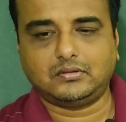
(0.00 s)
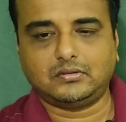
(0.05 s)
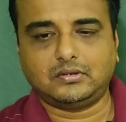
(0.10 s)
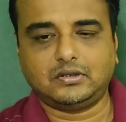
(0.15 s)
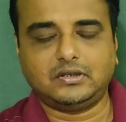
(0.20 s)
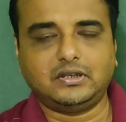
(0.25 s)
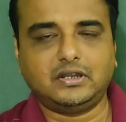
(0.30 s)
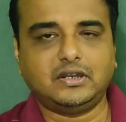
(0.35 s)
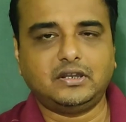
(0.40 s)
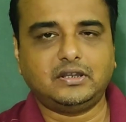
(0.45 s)
The
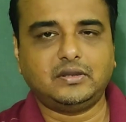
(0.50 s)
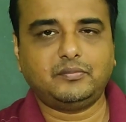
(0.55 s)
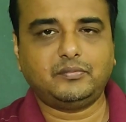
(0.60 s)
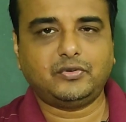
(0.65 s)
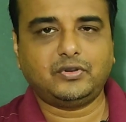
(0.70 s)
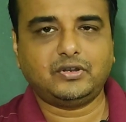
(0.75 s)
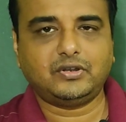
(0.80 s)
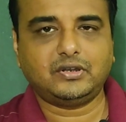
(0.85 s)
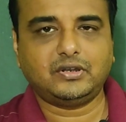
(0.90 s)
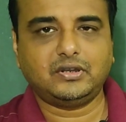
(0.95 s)
narrative
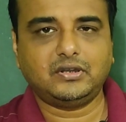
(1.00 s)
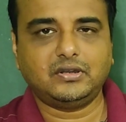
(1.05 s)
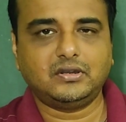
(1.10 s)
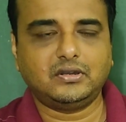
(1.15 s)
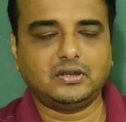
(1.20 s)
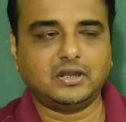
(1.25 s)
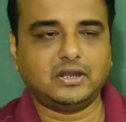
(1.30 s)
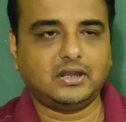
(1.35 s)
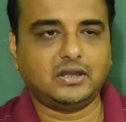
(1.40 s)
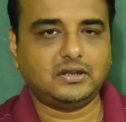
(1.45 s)
poetry
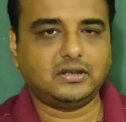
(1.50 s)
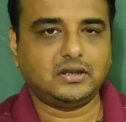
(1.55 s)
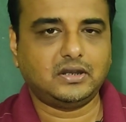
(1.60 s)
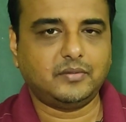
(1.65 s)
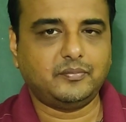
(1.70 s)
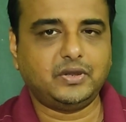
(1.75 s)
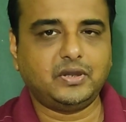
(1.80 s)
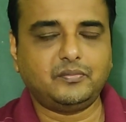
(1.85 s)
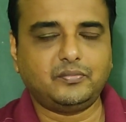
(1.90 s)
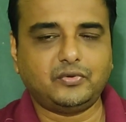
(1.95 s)
and
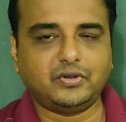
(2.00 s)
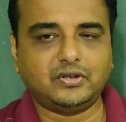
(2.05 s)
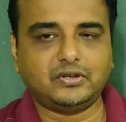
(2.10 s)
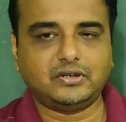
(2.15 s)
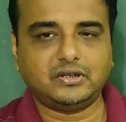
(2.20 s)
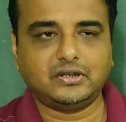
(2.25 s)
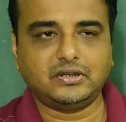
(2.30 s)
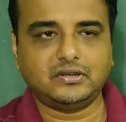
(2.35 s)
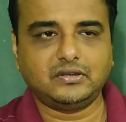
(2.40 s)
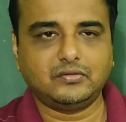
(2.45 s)
epic
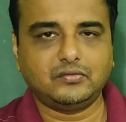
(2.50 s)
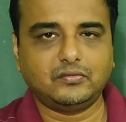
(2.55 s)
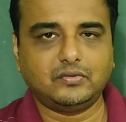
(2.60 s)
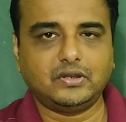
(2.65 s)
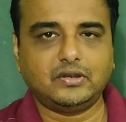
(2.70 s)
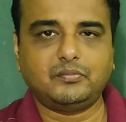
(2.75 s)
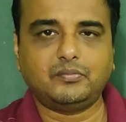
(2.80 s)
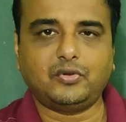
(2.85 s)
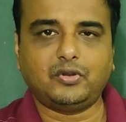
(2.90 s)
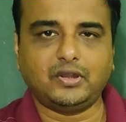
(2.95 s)
poetry
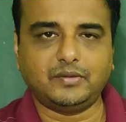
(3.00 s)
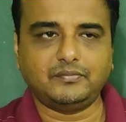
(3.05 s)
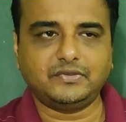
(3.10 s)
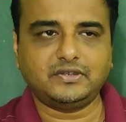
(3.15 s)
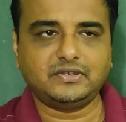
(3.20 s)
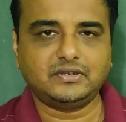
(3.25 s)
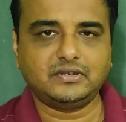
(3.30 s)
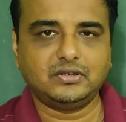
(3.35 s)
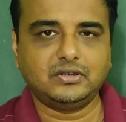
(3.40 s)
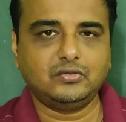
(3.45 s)
were poems